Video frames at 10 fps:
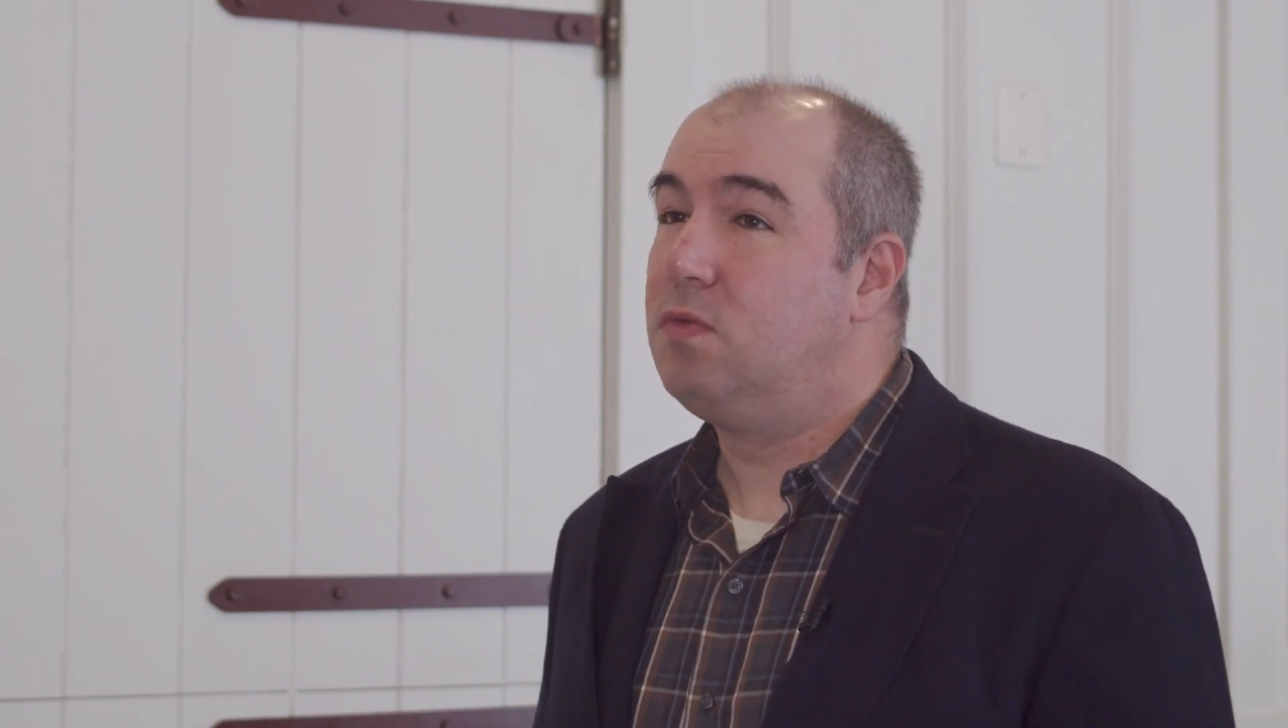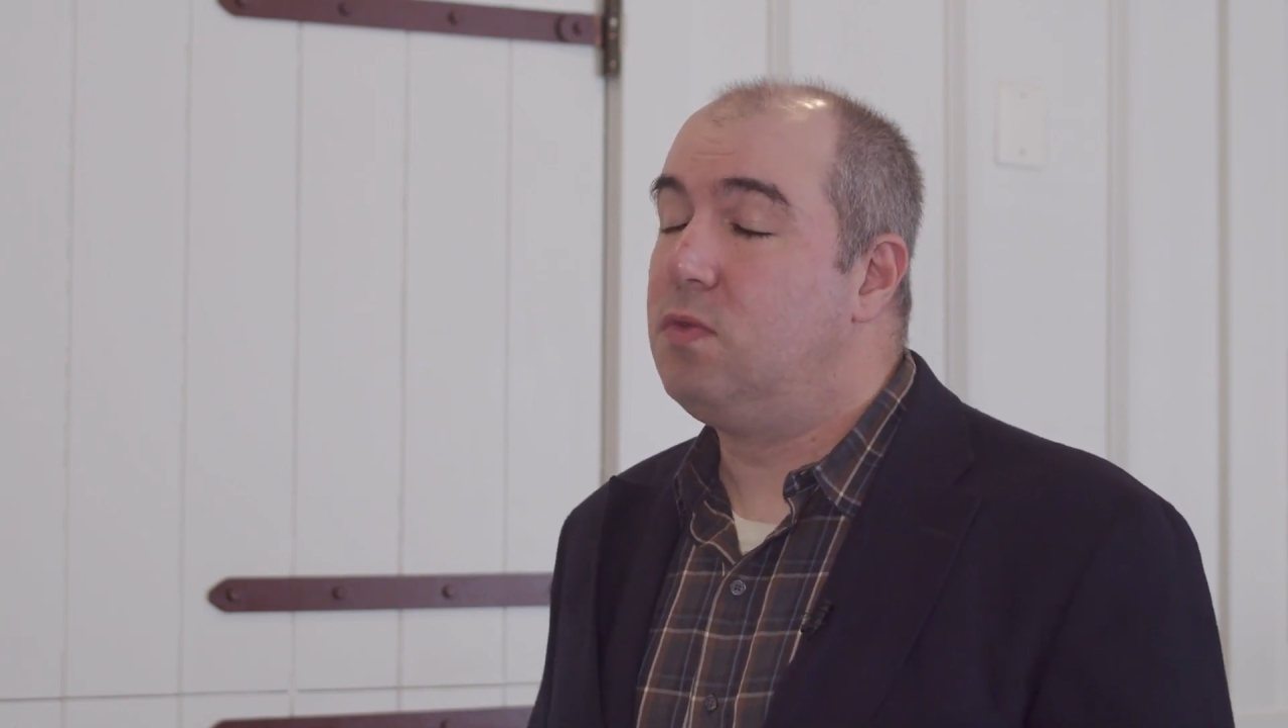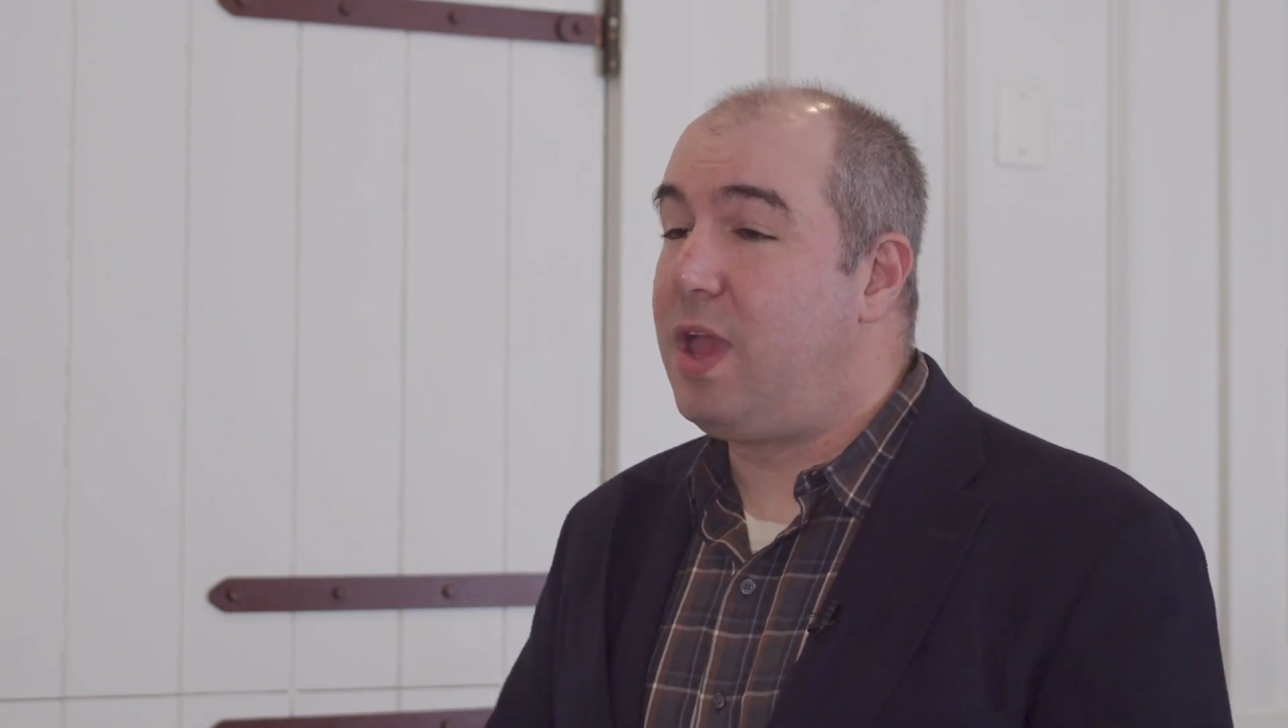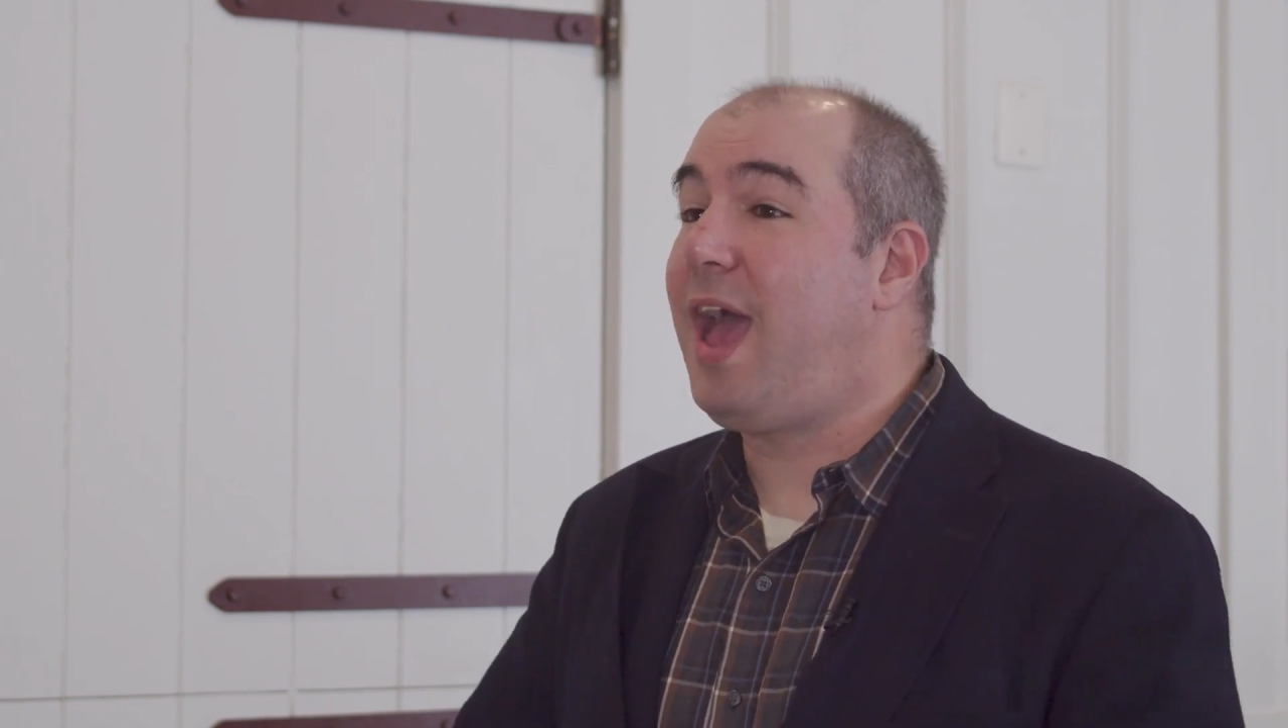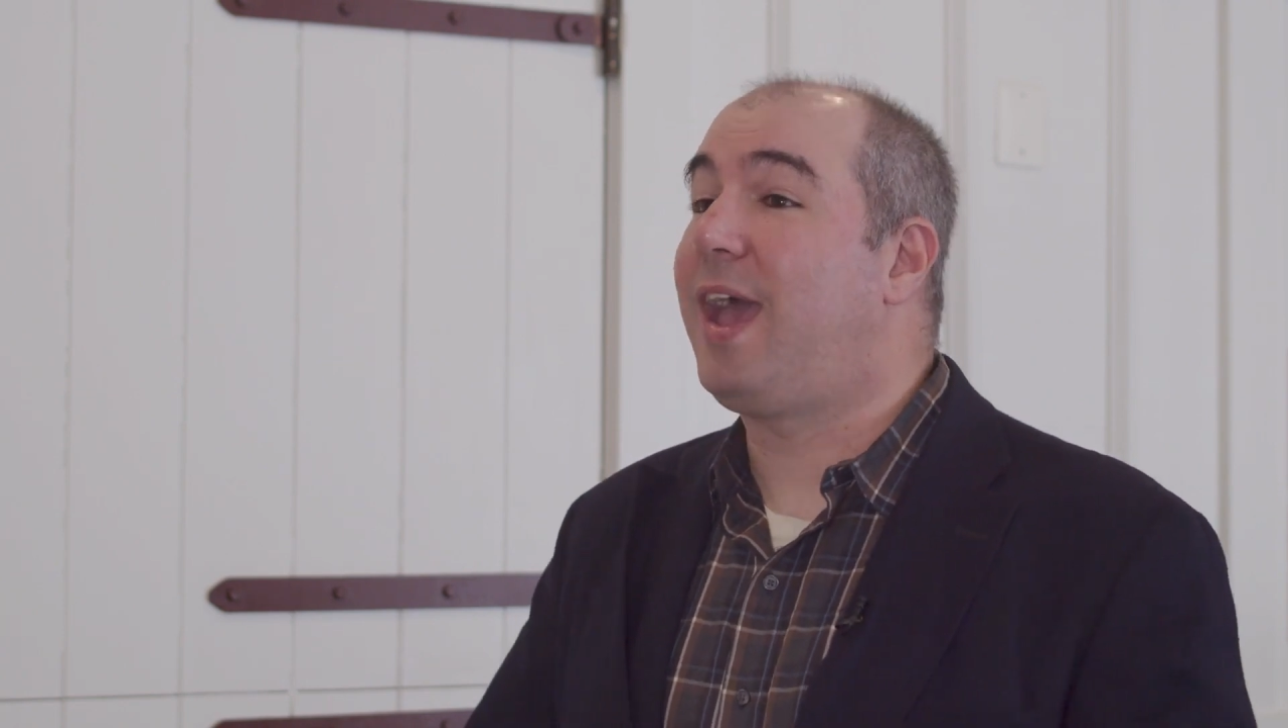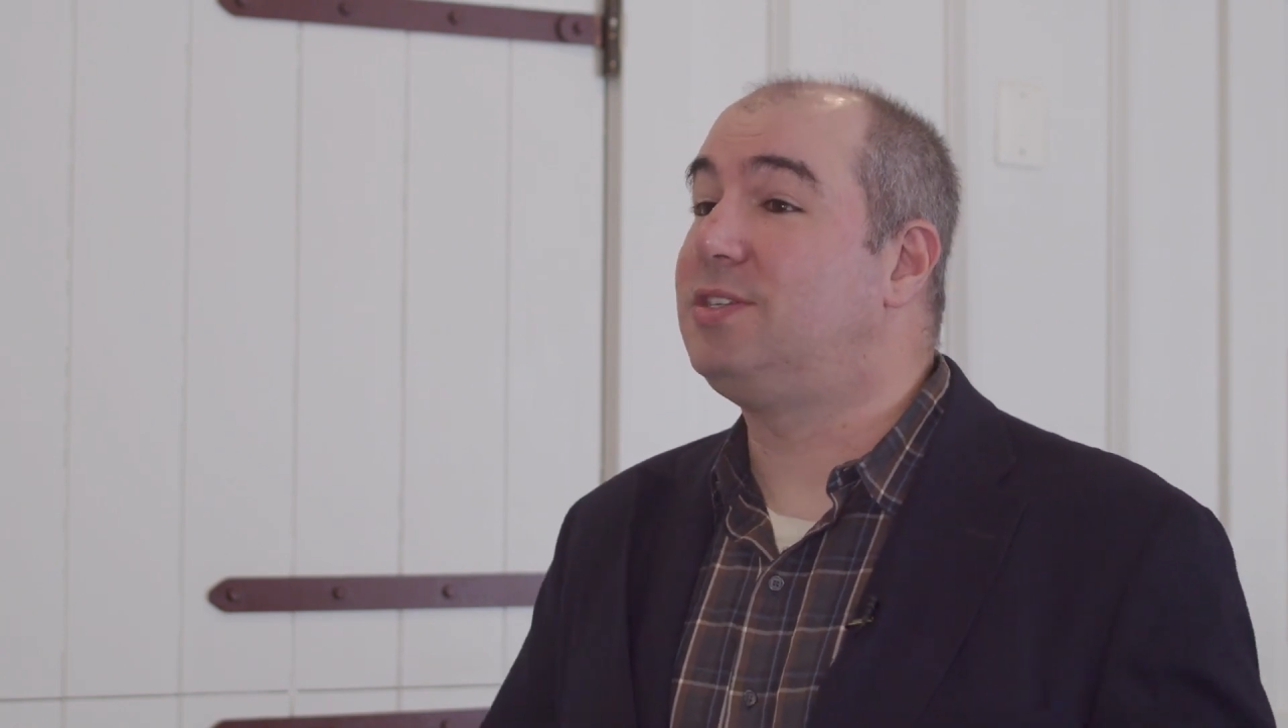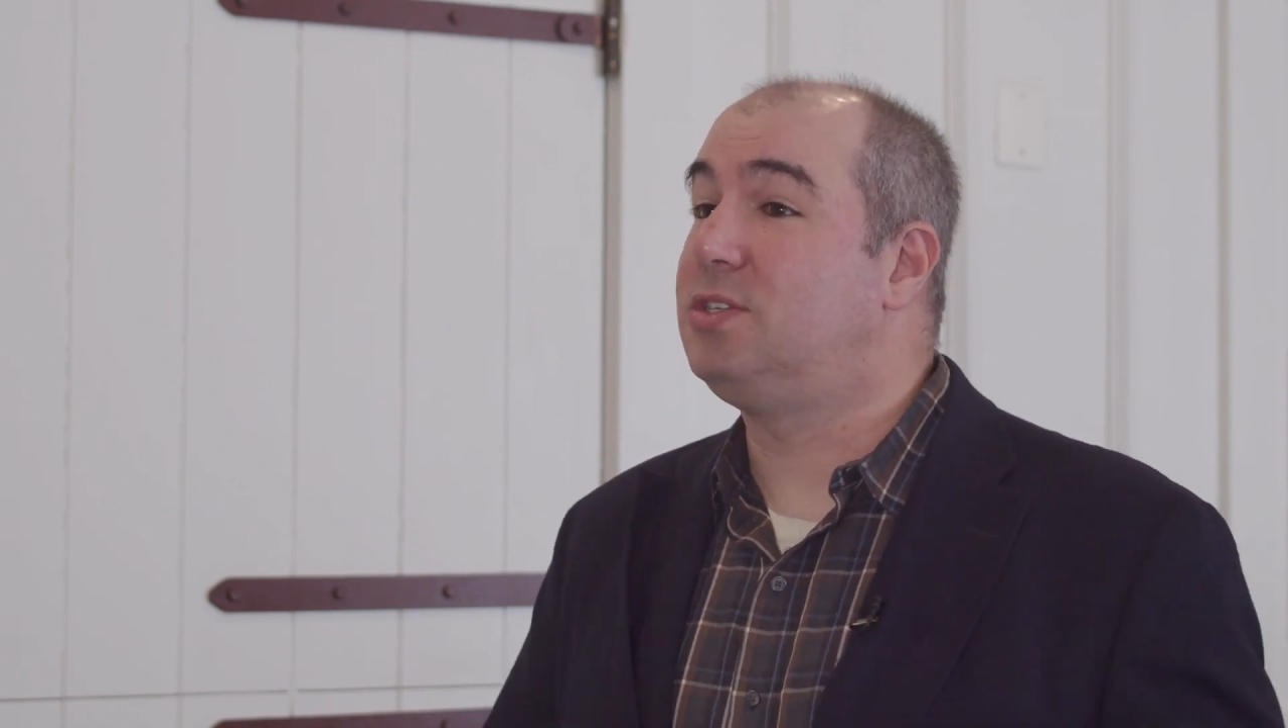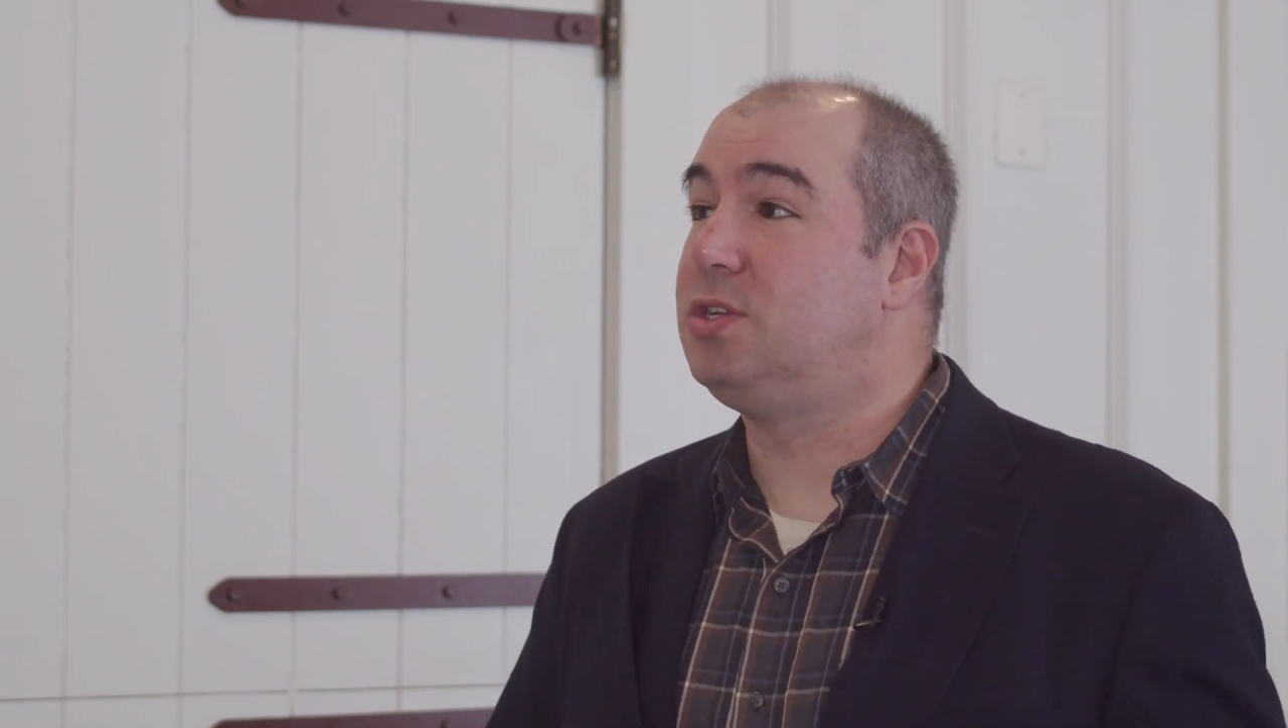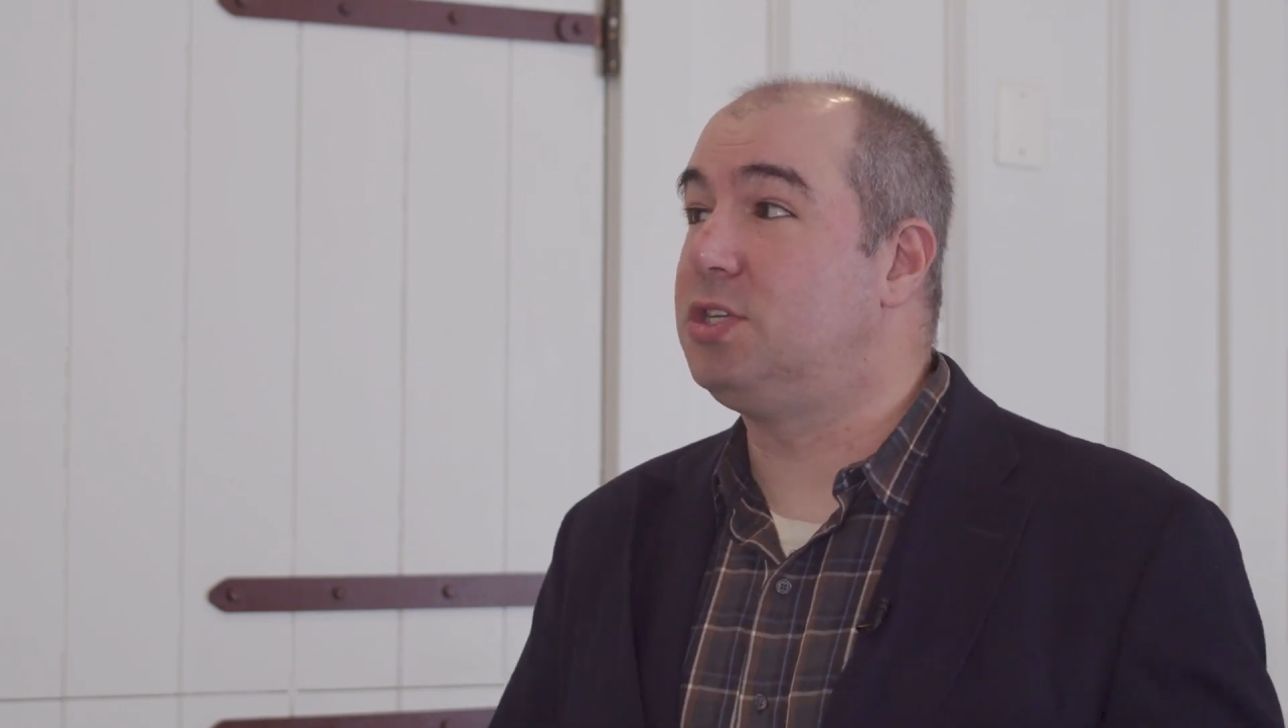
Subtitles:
react to